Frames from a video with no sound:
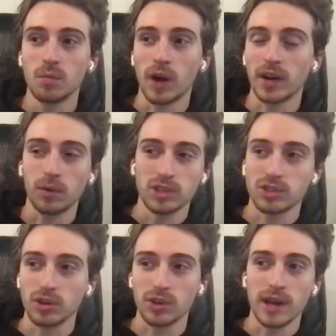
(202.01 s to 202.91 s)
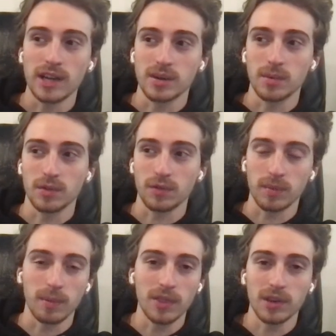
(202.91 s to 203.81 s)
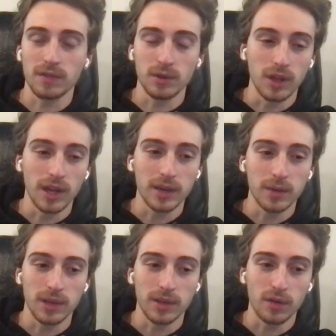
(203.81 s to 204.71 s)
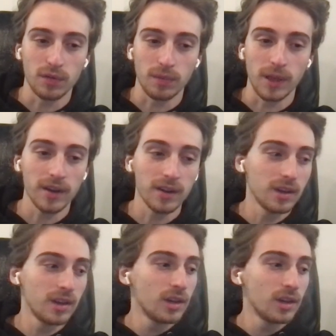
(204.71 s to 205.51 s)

Why don't we just hook you guys up with a free month? And if you like it, we can go from there.